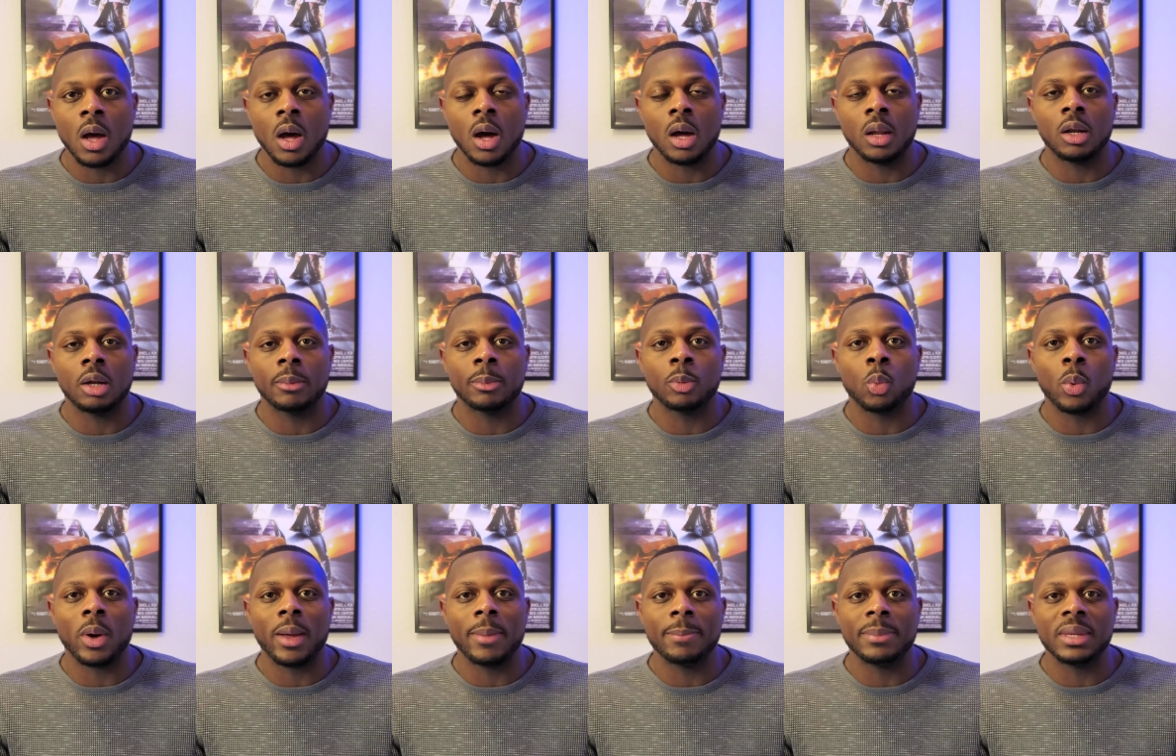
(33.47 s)

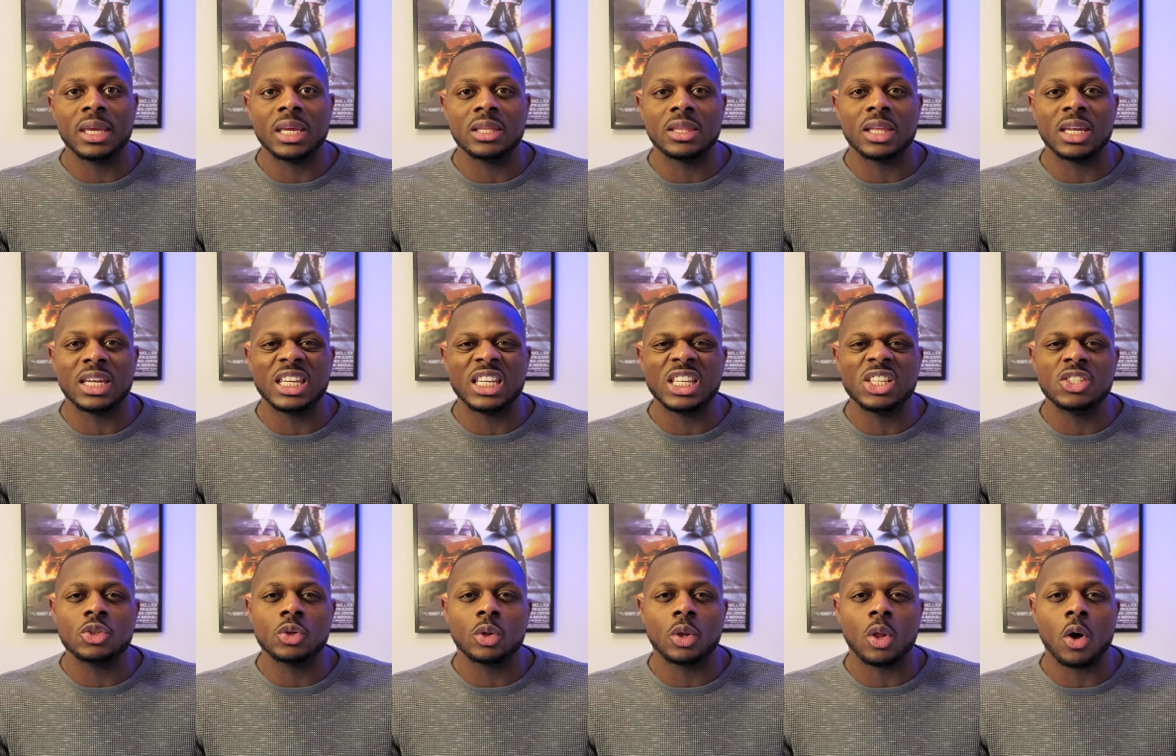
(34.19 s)
Number one being the
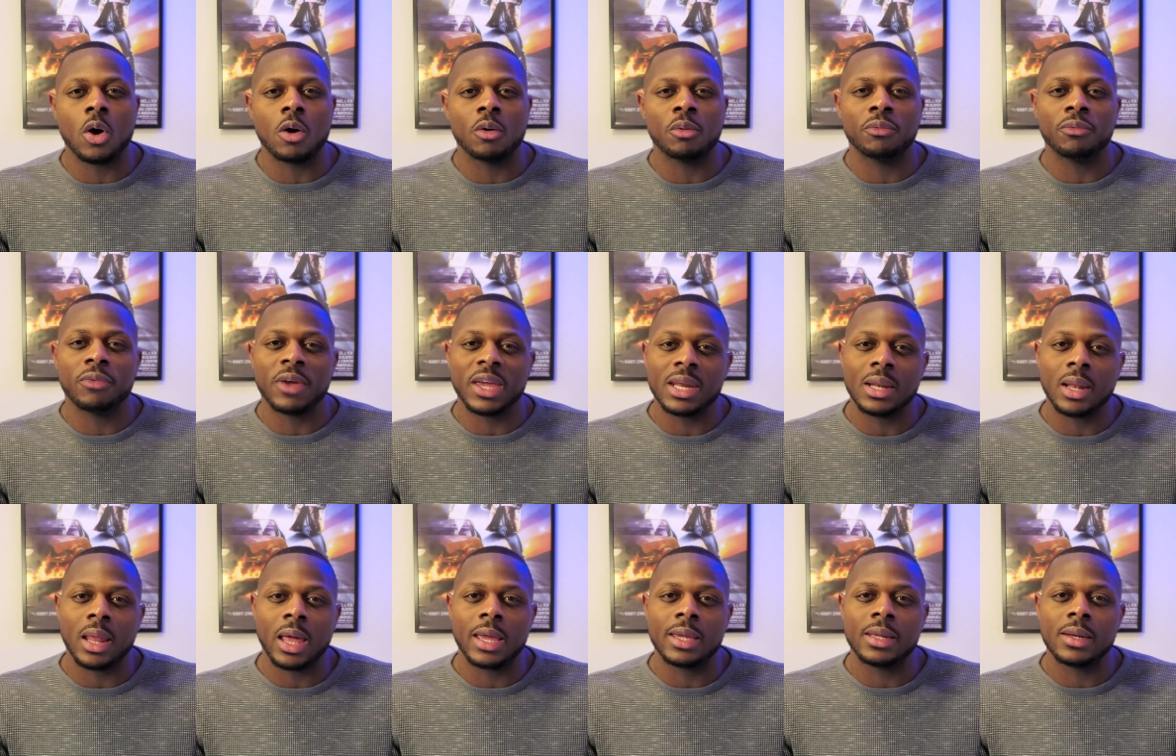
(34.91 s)
Diesel On
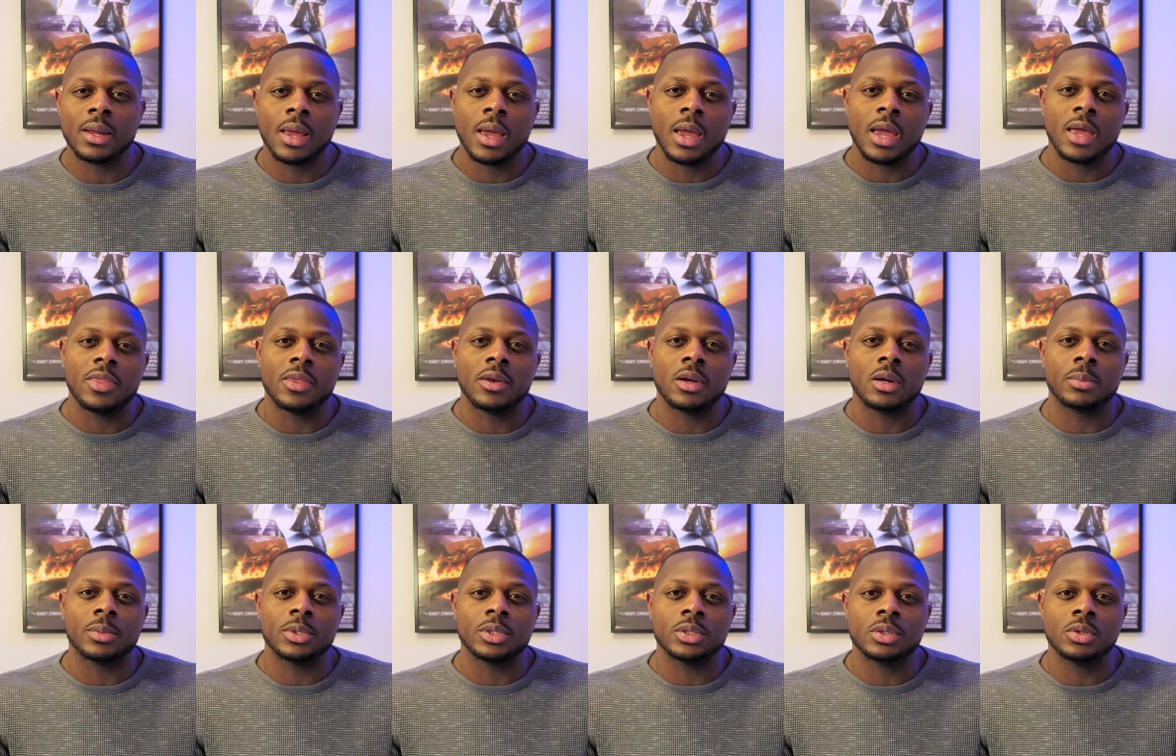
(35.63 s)
Fadelite, and the
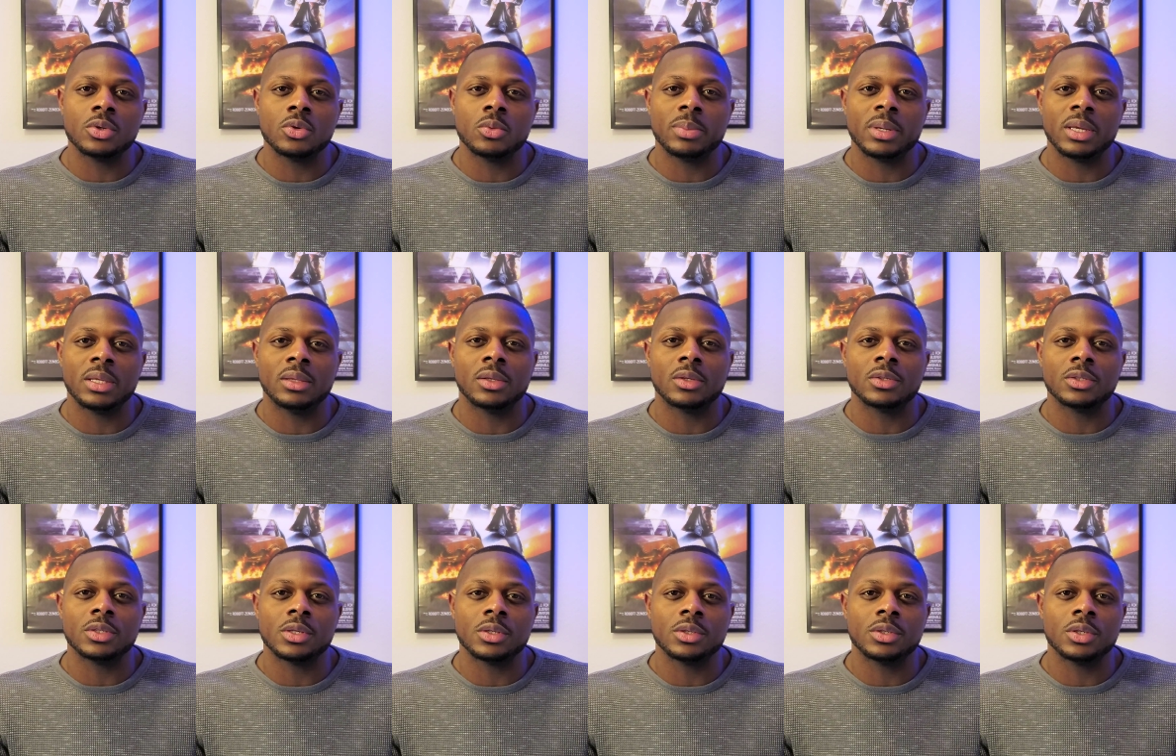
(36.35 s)
number two being
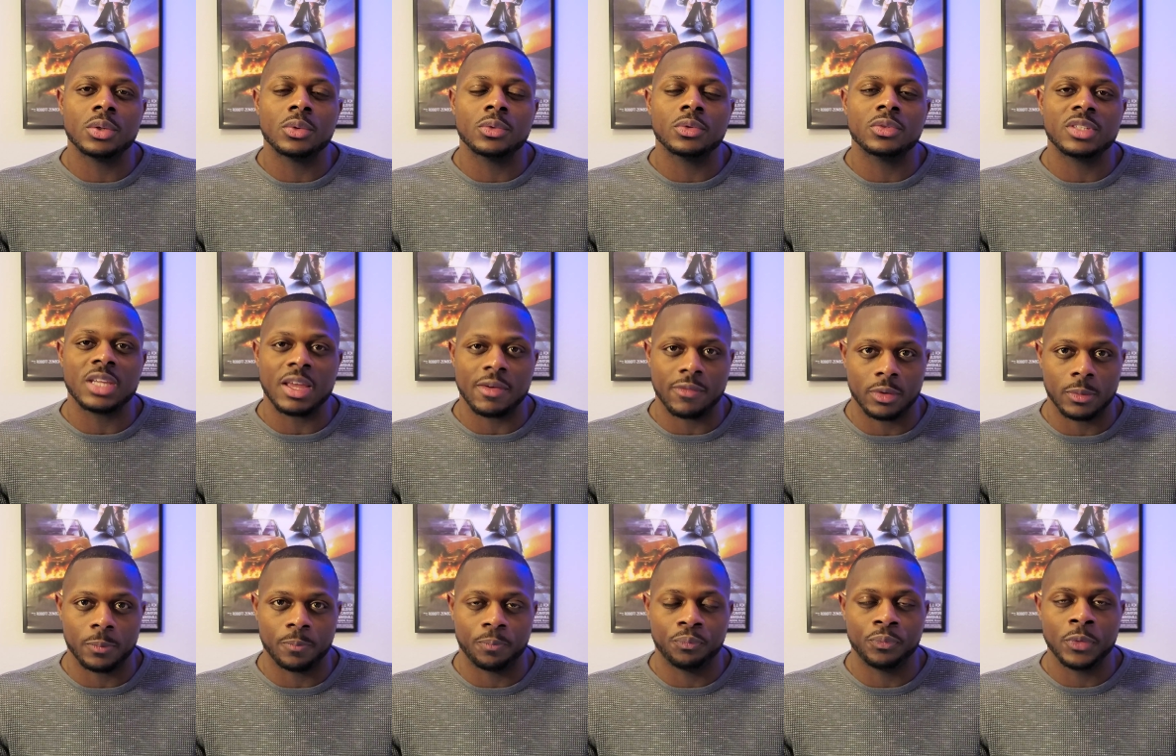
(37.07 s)
the Suunto
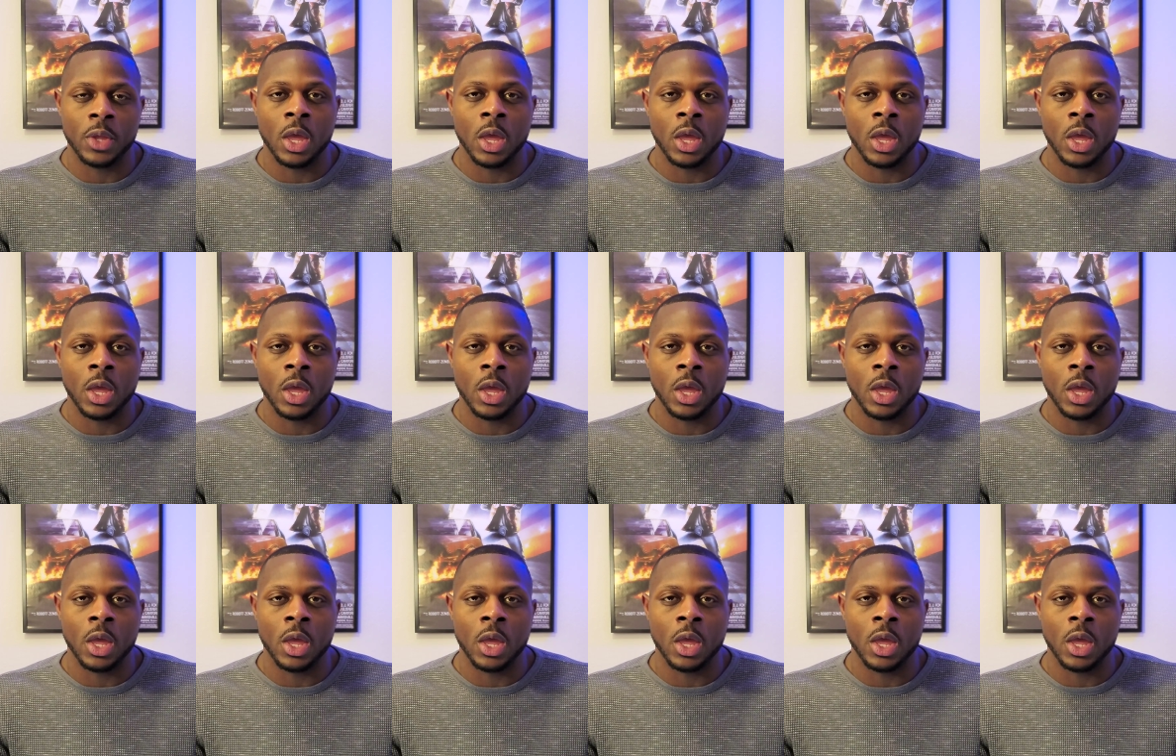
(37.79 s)
7.